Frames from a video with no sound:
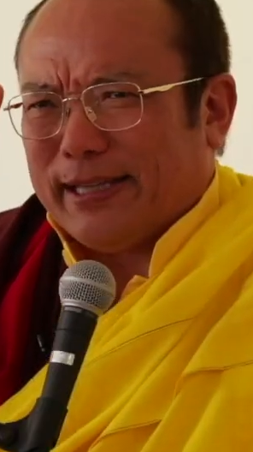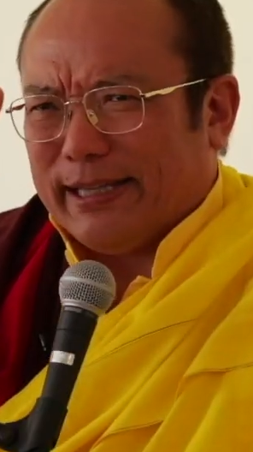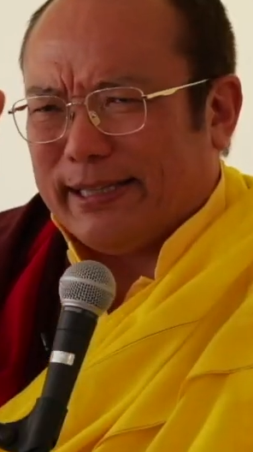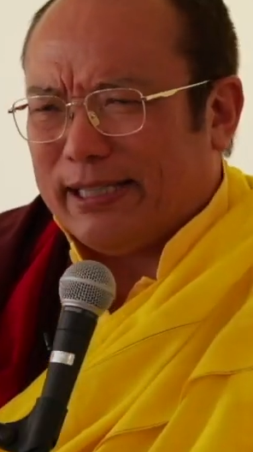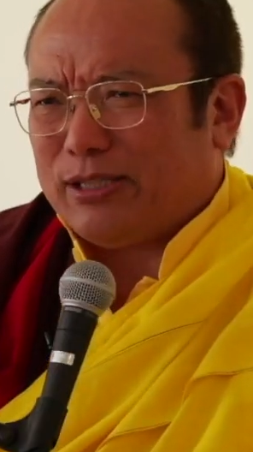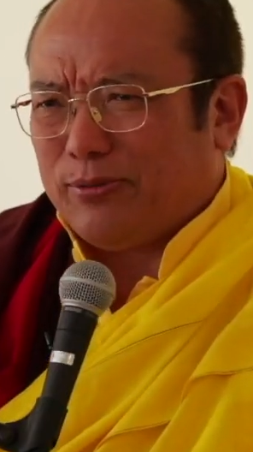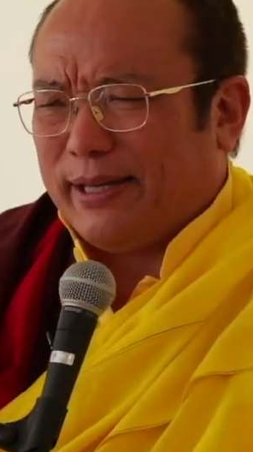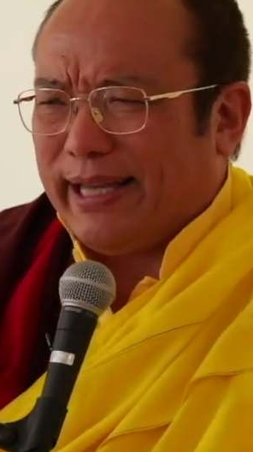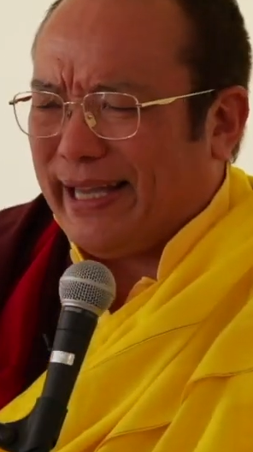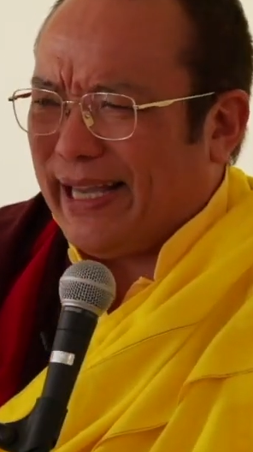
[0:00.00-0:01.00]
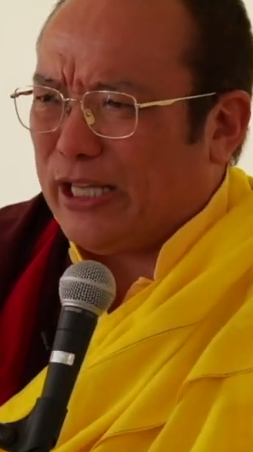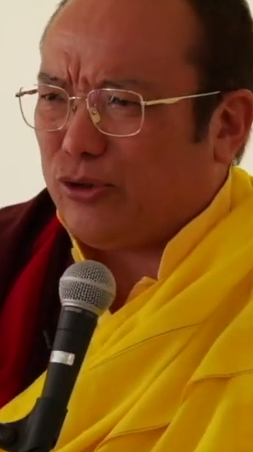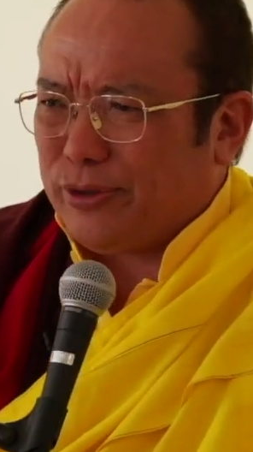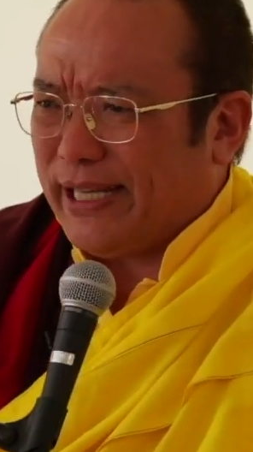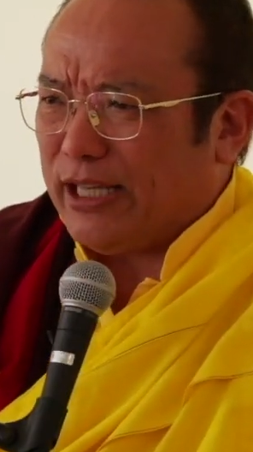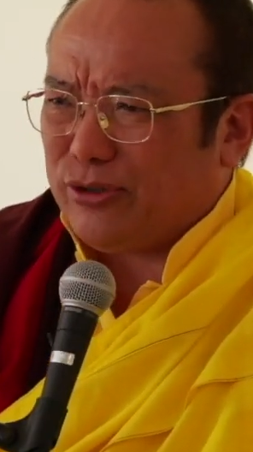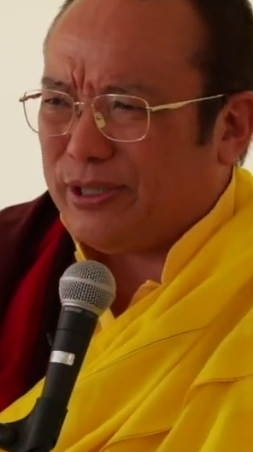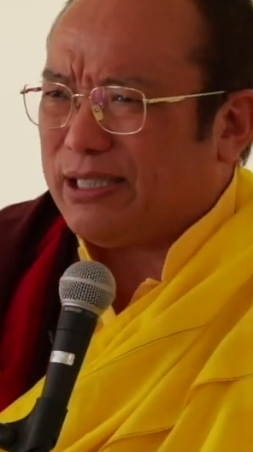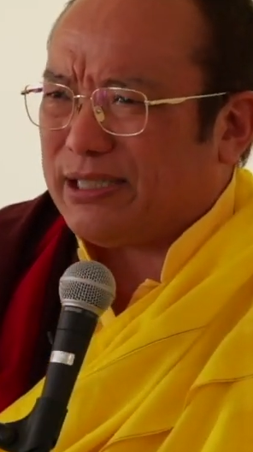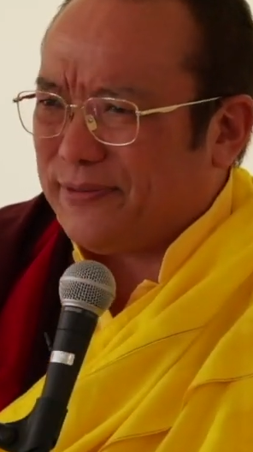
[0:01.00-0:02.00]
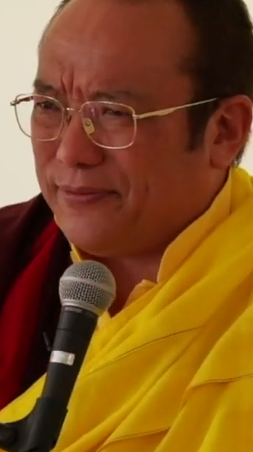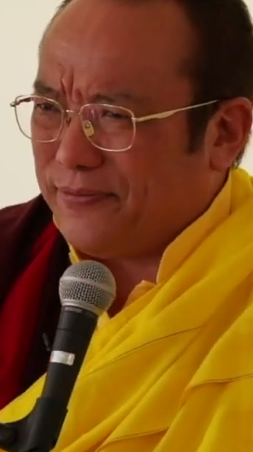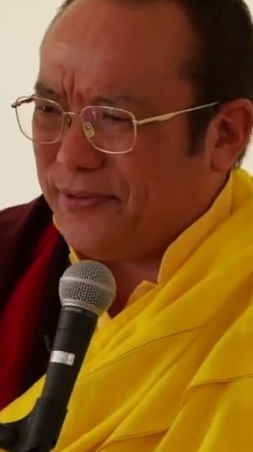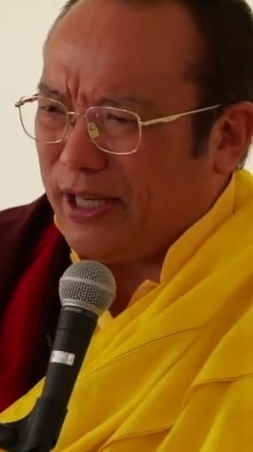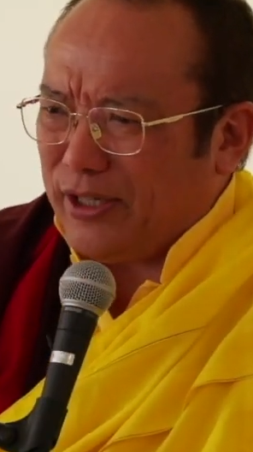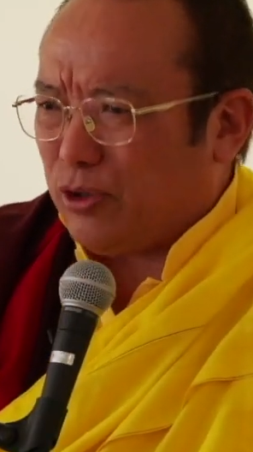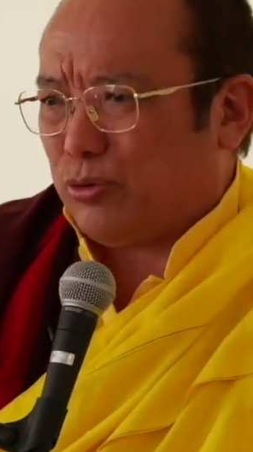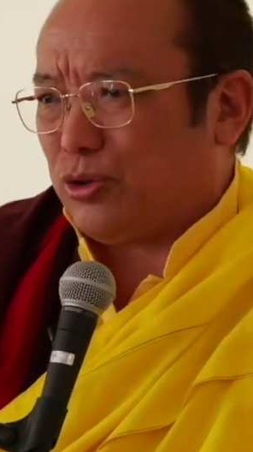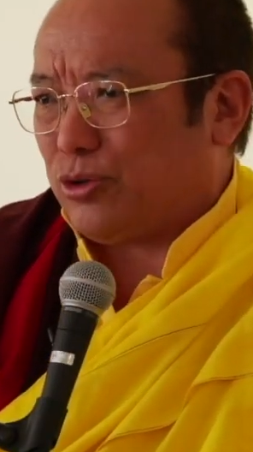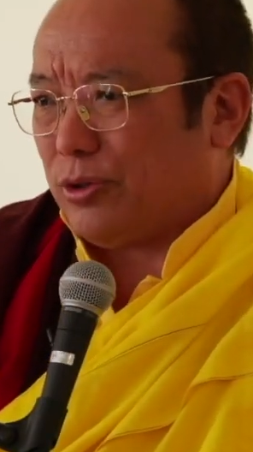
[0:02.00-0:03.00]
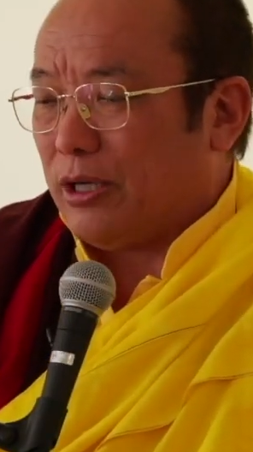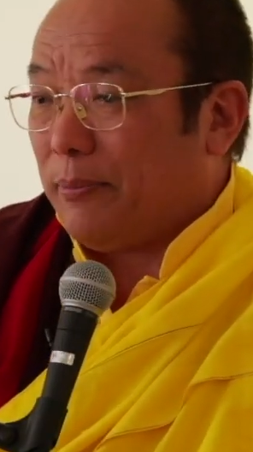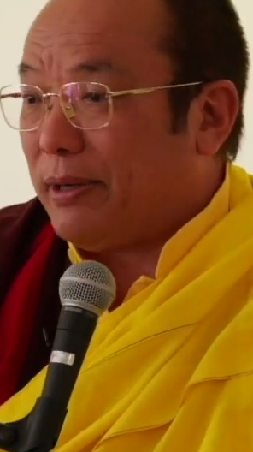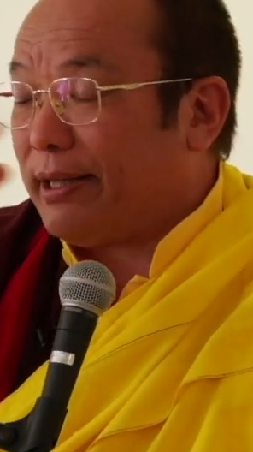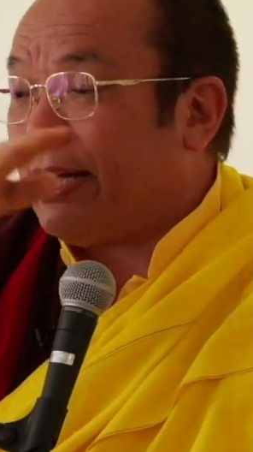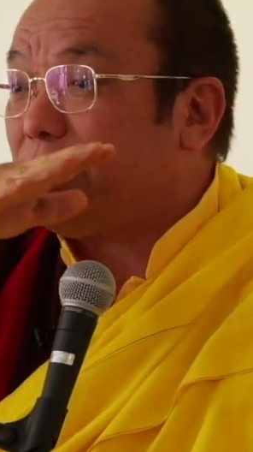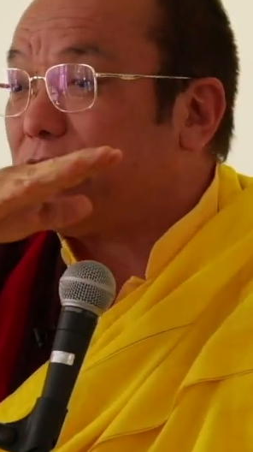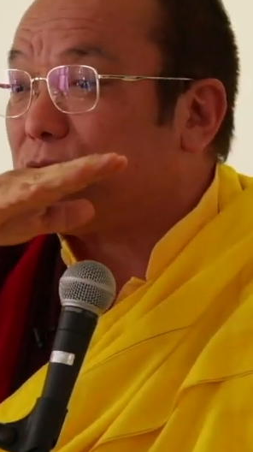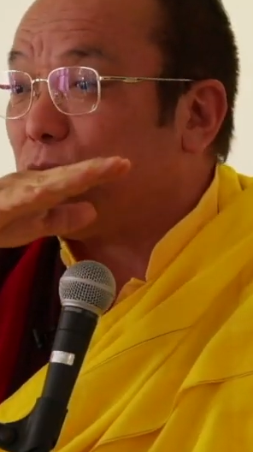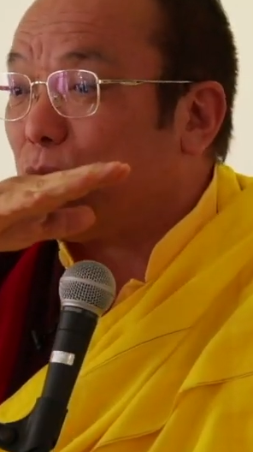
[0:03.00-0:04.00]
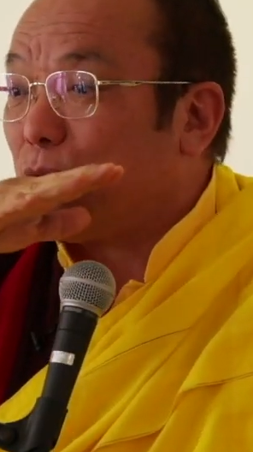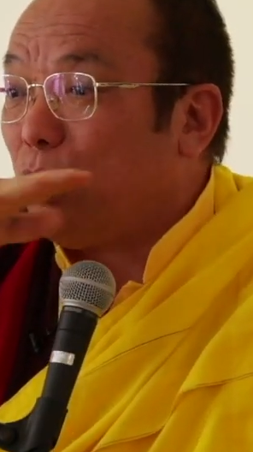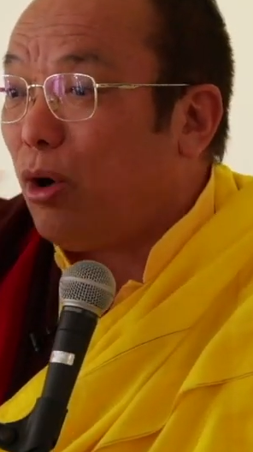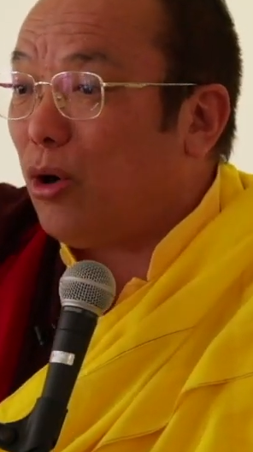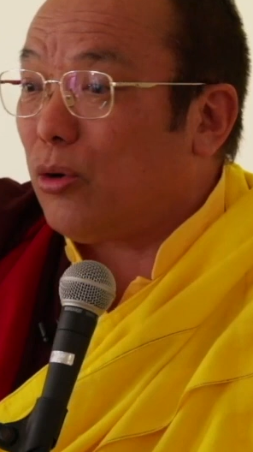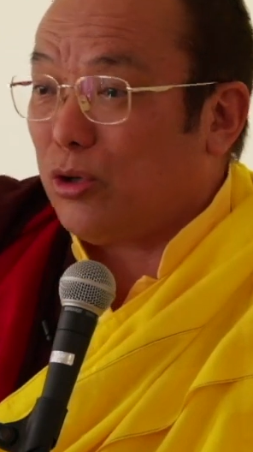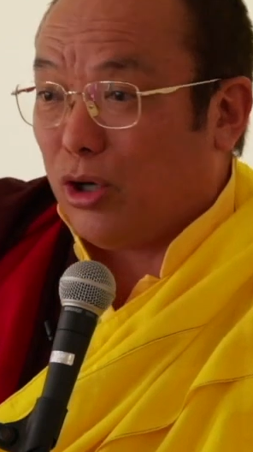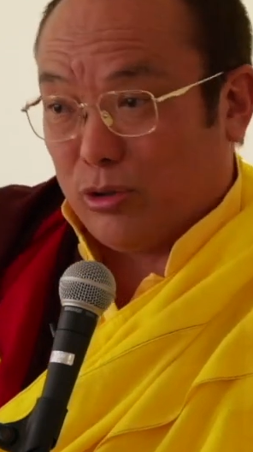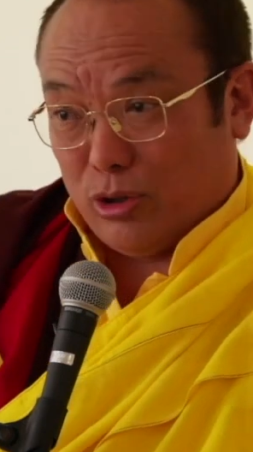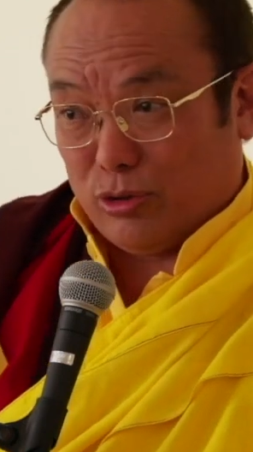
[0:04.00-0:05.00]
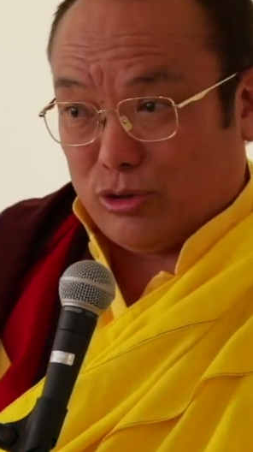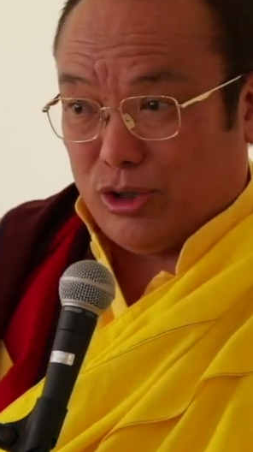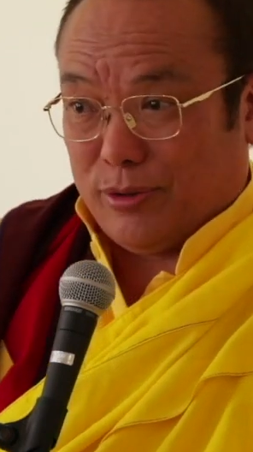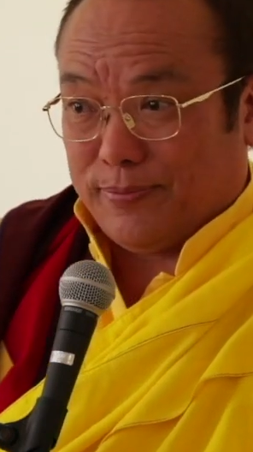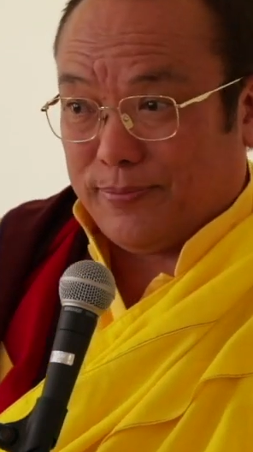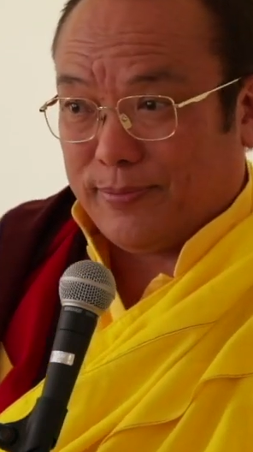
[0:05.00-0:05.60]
This way, education is very crucial, but that is a long, long, long term.